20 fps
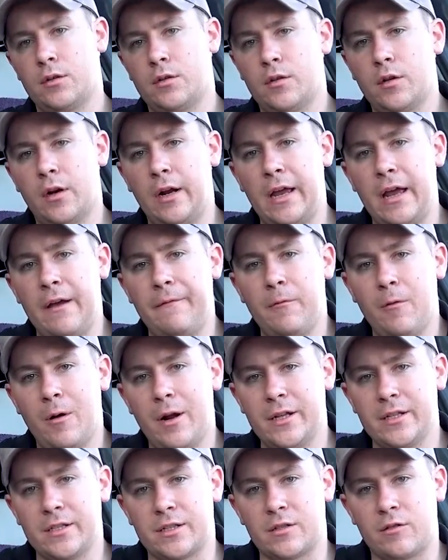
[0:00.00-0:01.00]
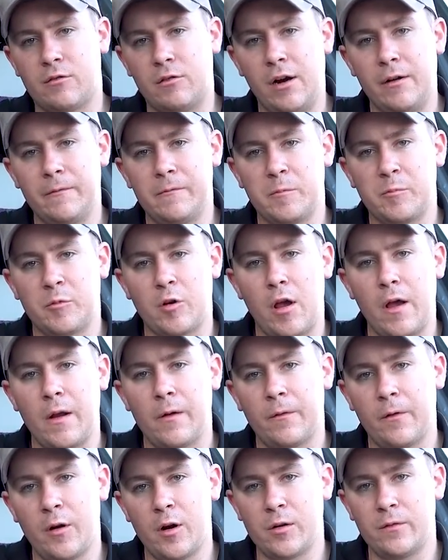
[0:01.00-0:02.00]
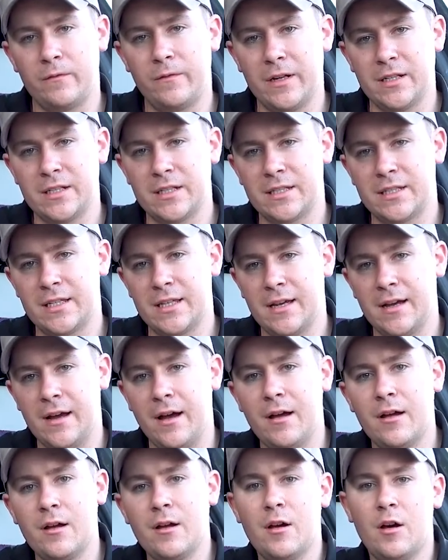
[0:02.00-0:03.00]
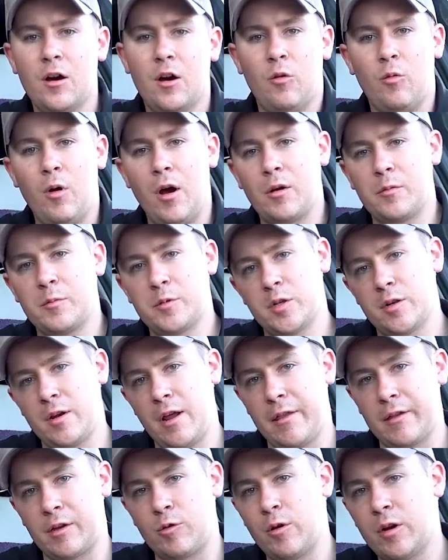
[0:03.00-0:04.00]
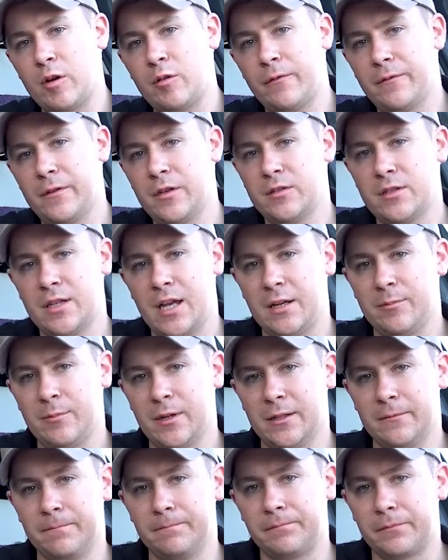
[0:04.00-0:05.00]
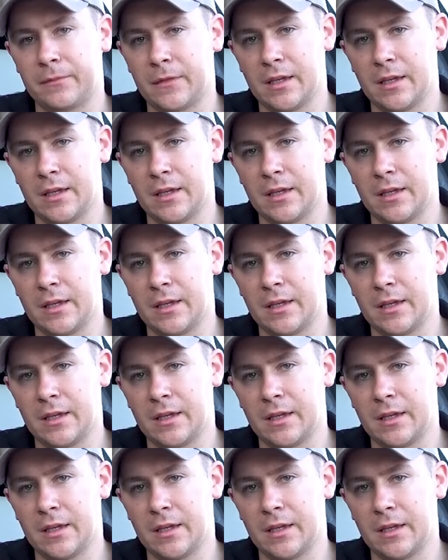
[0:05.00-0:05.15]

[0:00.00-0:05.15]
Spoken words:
Good day everyone, it's Graham from Great Off-Road Adventures here. Welcome to another quick review segment.